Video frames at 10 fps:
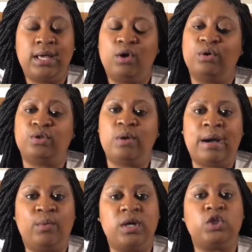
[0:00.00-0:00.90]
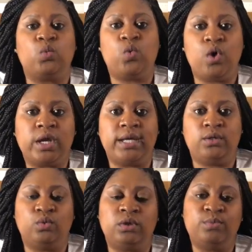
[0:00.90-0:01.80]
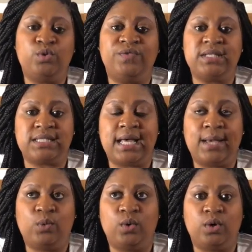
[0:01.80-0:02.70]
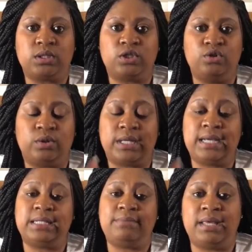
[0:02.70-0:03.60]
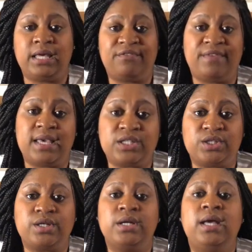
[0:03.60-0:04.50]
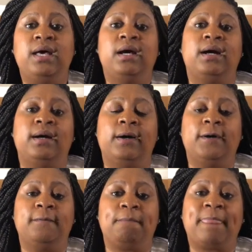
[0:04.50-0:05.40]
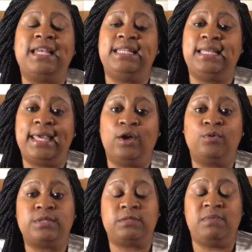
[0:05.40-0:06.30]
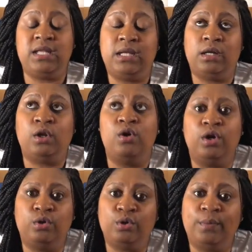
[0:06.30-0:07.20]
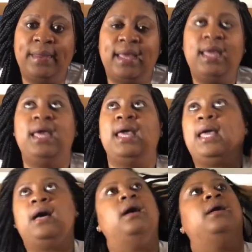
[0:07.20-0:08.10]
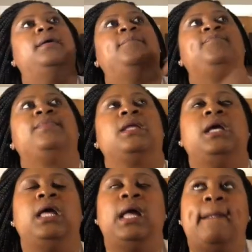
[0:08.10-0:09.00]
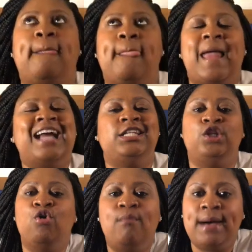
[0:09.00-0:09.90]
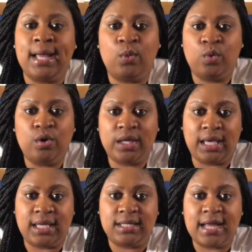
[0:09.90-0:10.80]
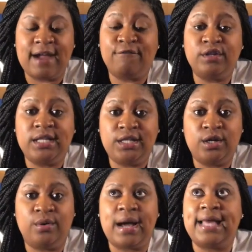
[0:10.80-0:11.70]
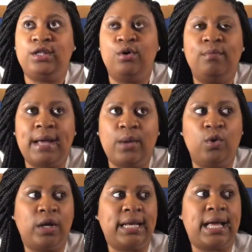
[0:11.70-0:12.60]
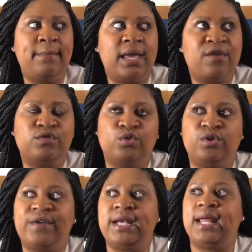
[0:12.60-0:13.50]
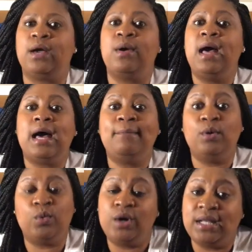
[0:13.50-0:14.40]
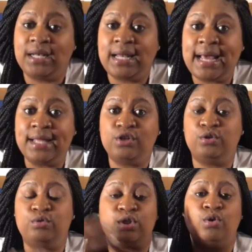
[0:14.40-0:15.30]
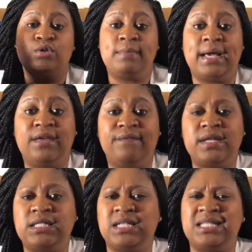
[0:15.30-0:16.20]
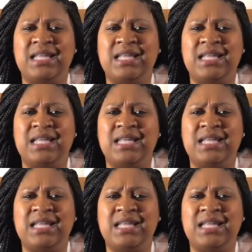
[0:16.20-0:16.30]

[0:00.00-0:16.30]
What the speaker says: Although I was walking on the moving sidewalks, to kind of make it faster, it did help speed it along a little bit. I I don't mind walking. I really don't. I don't mind walking. Like, I'm in Arizona right now. I've been walking a lot, you know, to go to my convention.